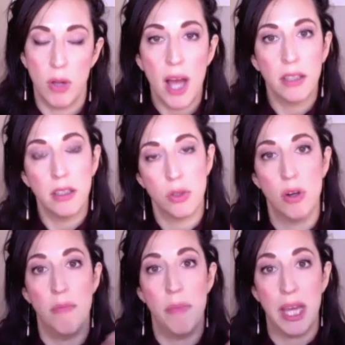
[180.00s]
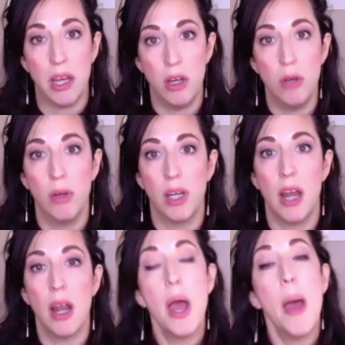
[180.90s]
act to sort of make it new
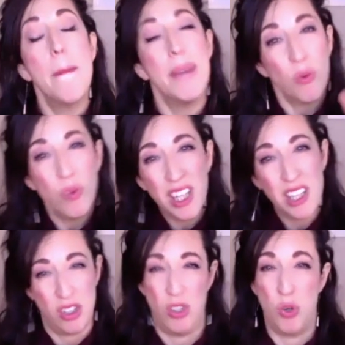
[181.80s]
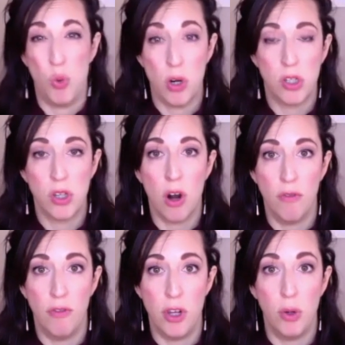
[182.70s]
again. But it really distorts our
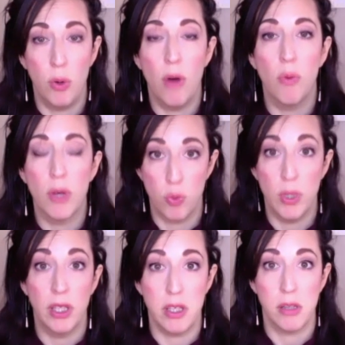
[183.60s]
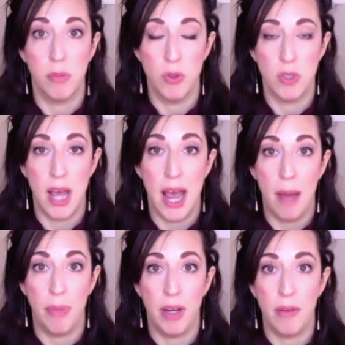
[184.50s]
view of what's really supposed to
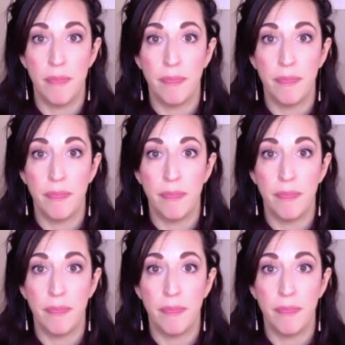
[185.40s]
happen.